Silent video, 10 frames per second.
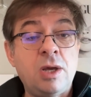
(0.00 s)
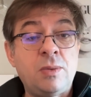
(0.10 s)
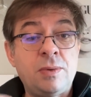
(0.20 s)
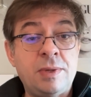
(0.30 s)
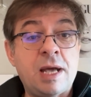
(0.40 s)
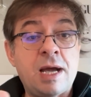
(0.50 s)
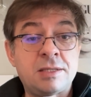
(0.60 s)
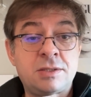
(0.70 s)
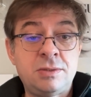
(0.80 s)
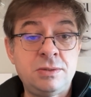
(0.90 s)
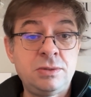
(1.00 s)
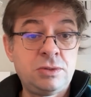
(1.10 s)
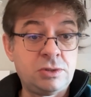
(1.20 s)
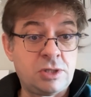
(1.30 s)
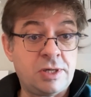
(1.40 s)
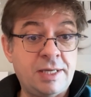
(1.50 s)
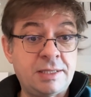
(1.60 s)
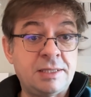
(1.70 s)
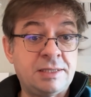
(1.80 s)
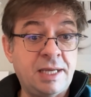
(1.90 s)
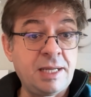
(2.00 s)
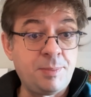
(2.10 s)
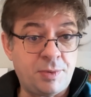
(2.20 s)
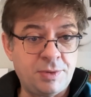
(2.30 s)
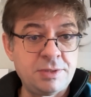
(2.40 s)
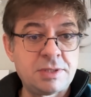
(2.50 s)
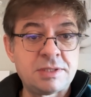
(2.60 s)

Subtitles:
We will ask you to collect data points